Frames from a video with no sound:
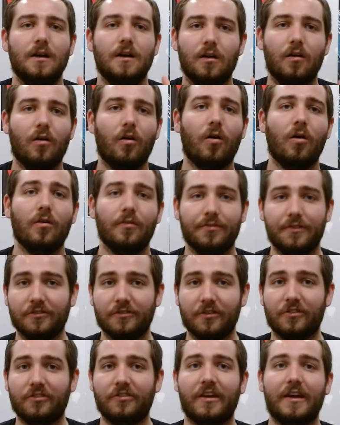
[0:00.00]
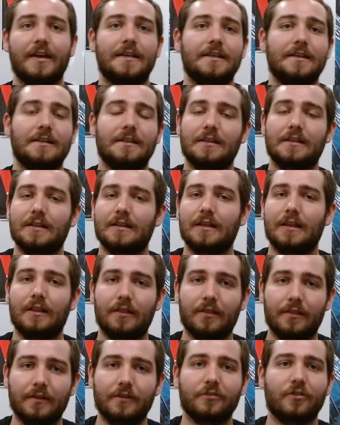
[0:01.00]
all of this to say,
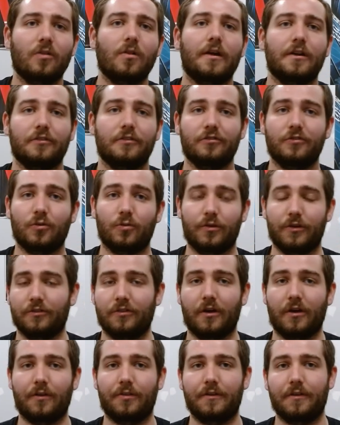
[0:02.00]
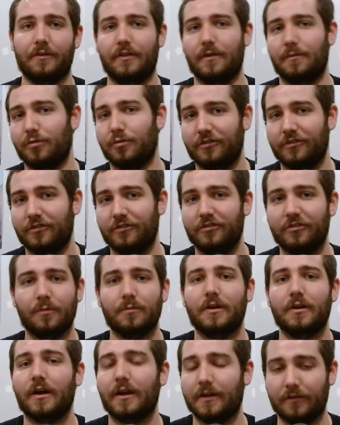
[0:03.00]
there's a lot of stories out there that put some
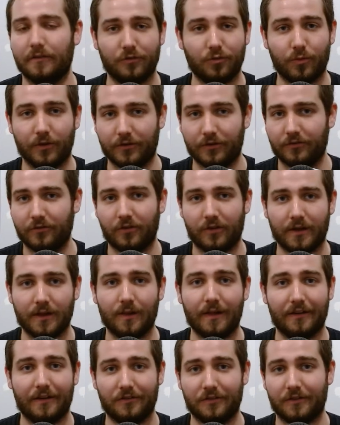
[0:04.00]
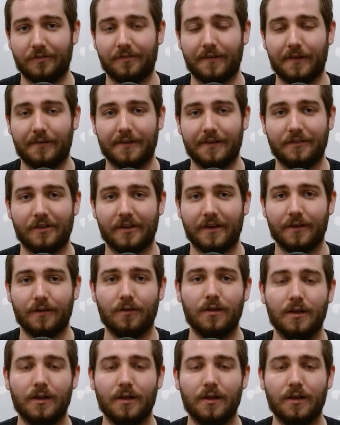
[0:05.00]
kind of twist on a classic fairy tale.